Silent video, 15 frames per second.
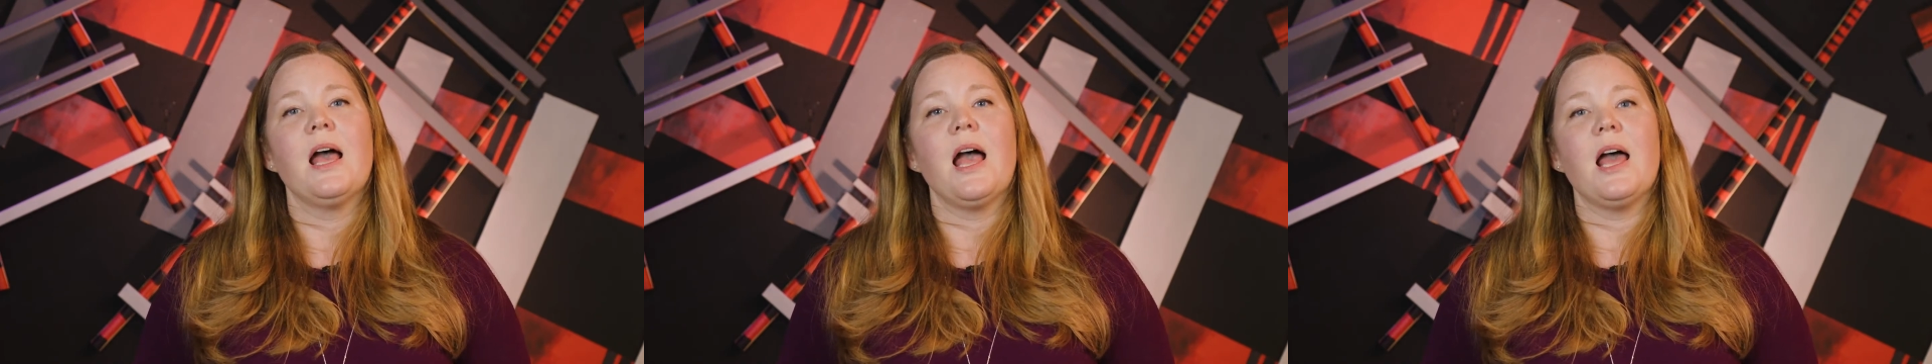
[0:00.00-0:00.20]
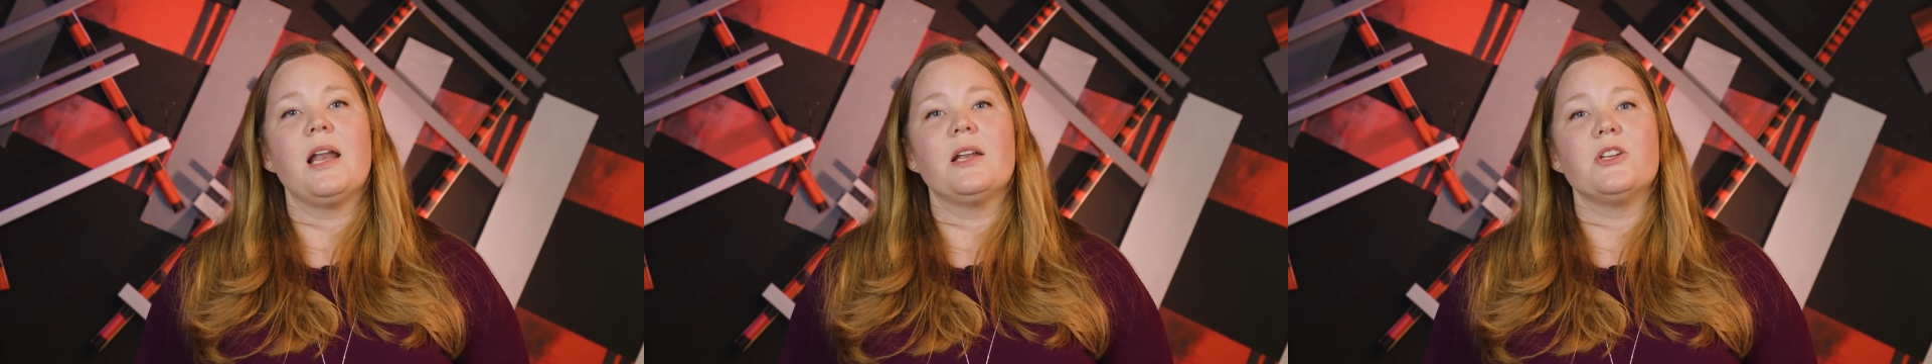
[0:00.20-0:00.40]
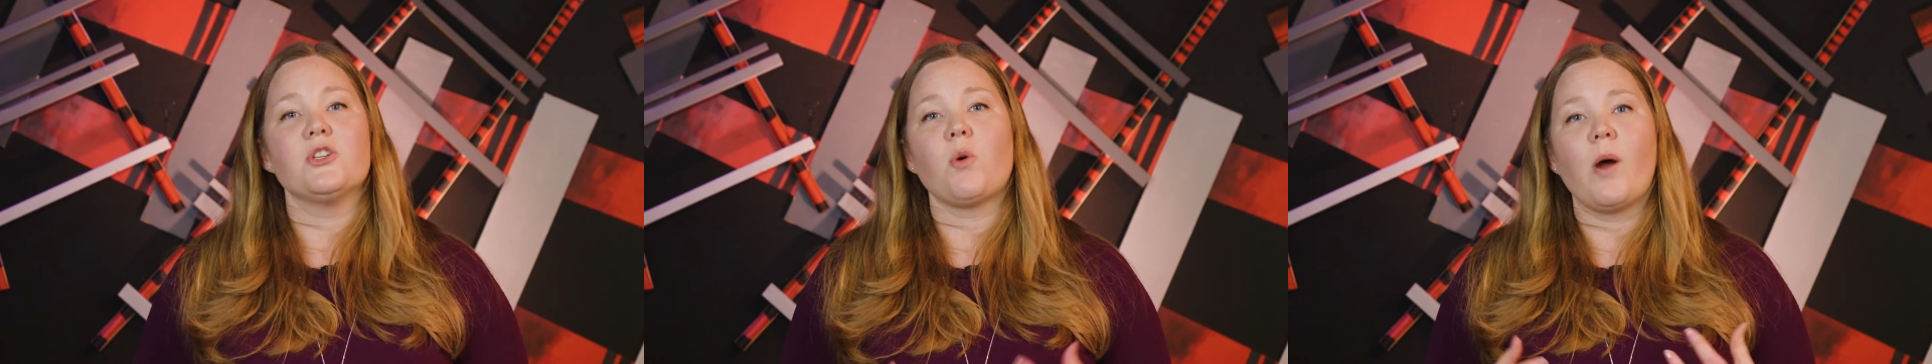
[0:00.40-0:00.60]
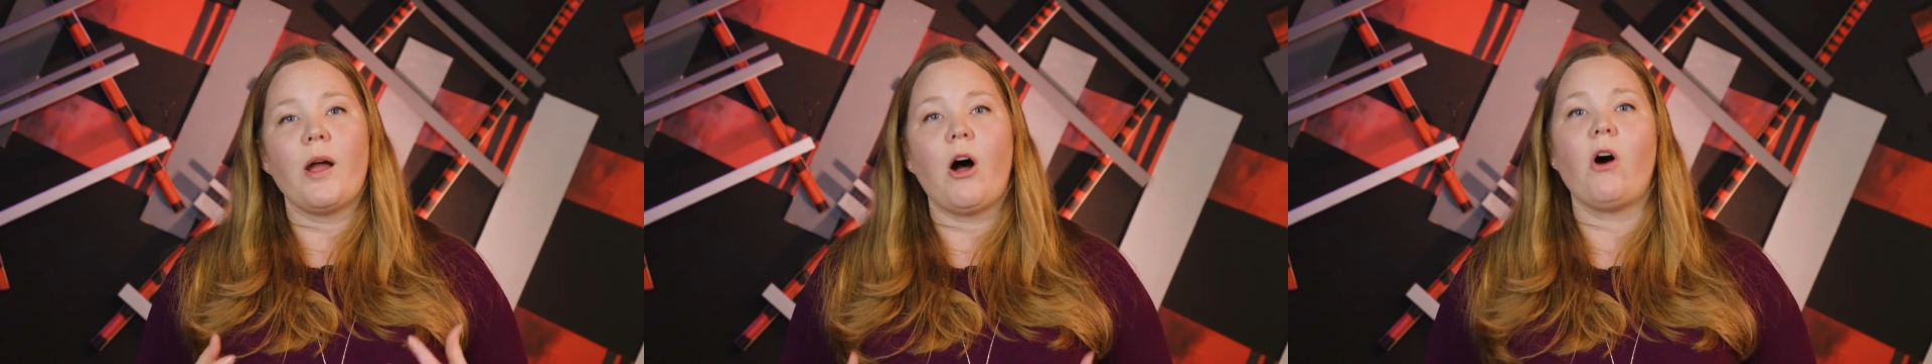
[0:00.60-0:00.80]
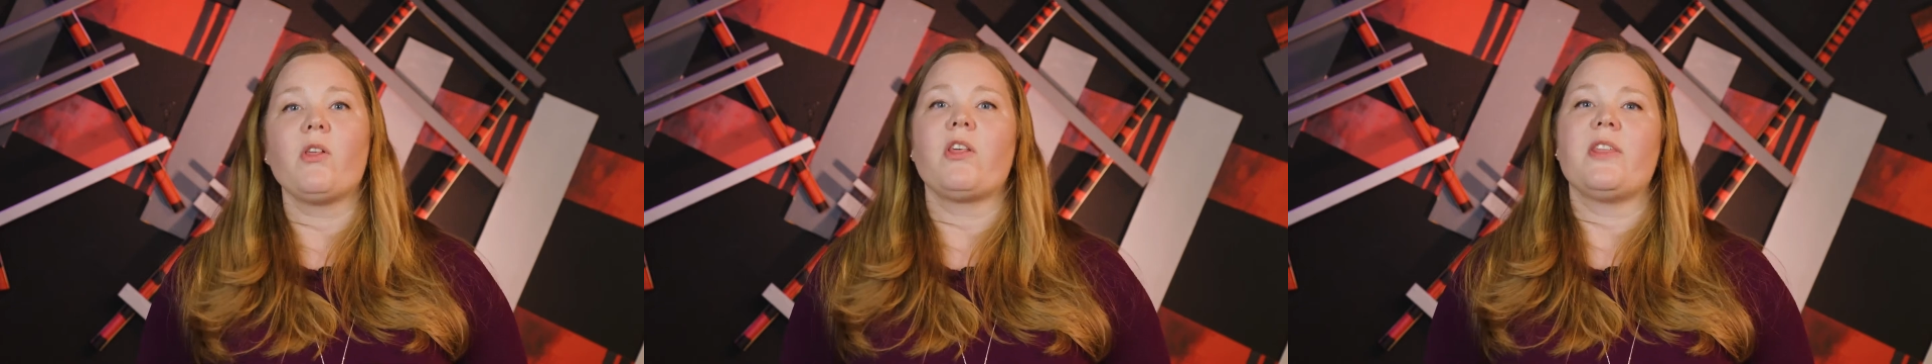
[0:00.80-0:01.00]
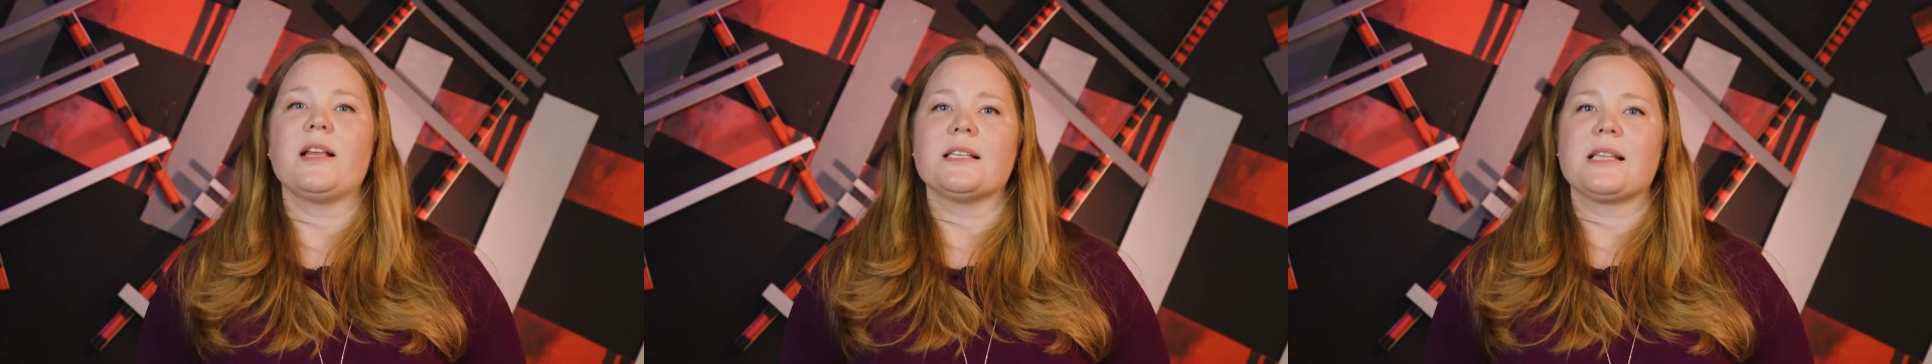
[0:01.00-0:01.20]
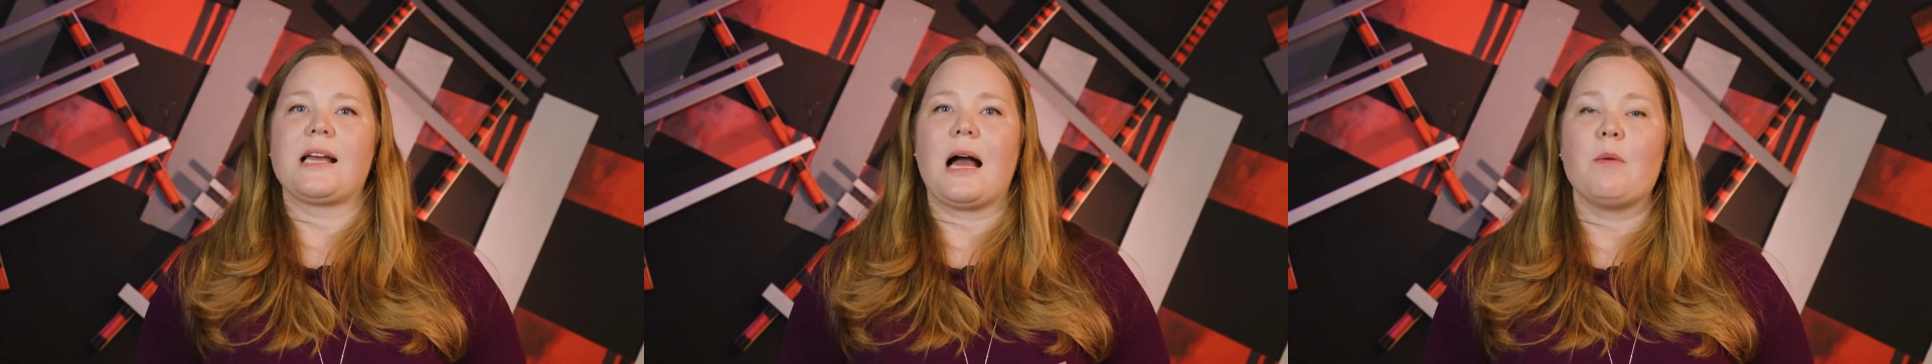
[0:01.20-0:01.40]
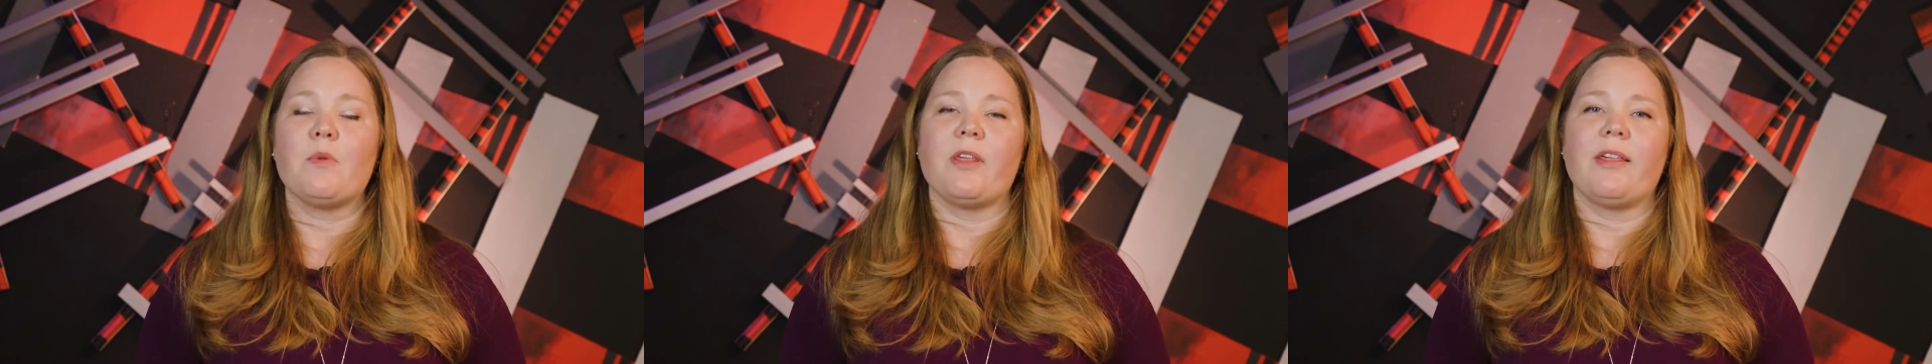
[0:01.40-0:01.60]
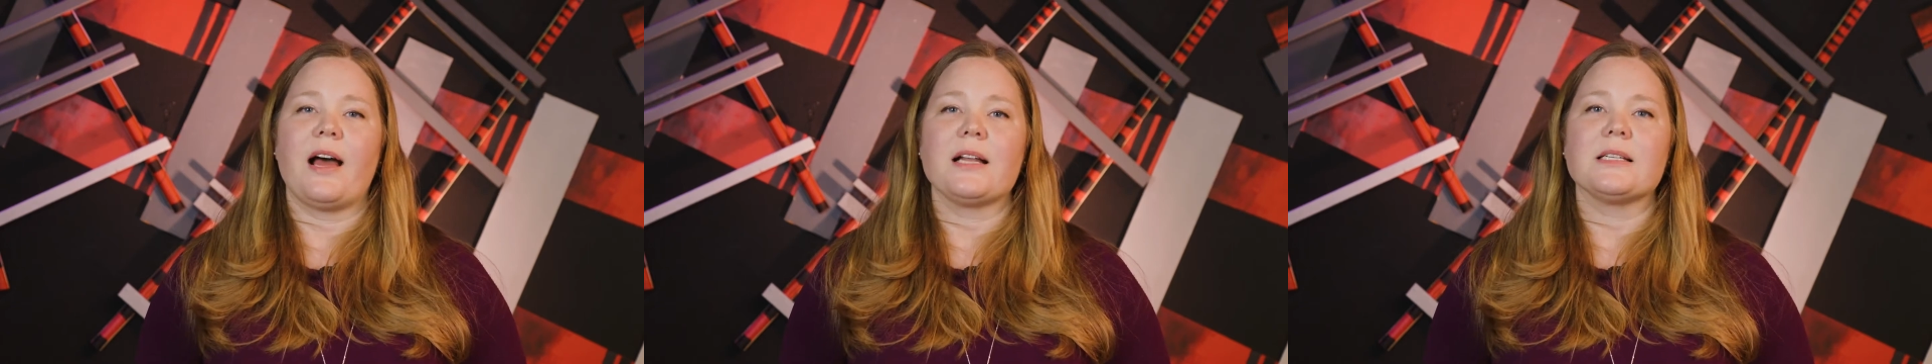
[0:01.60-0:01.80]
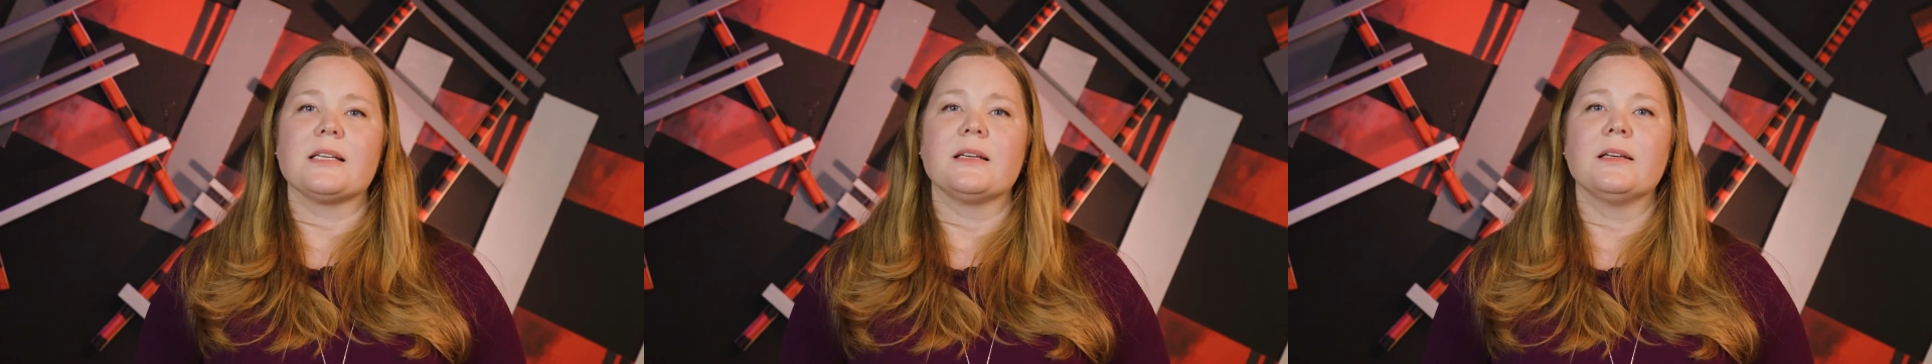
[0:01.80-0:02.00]
and enjoy all the things that come with
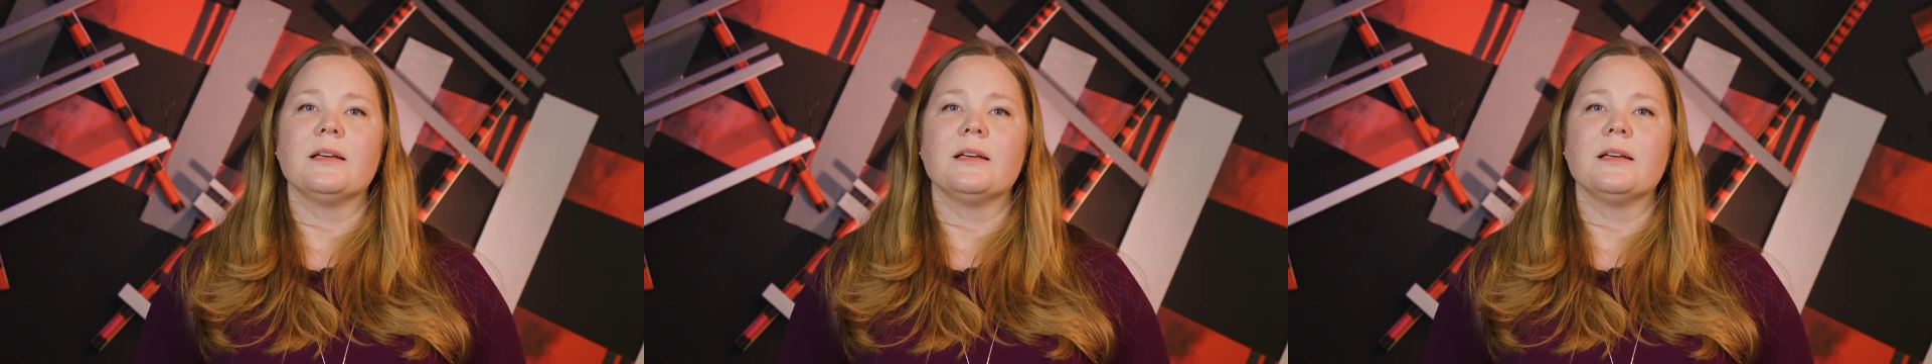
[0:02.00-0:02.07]
that.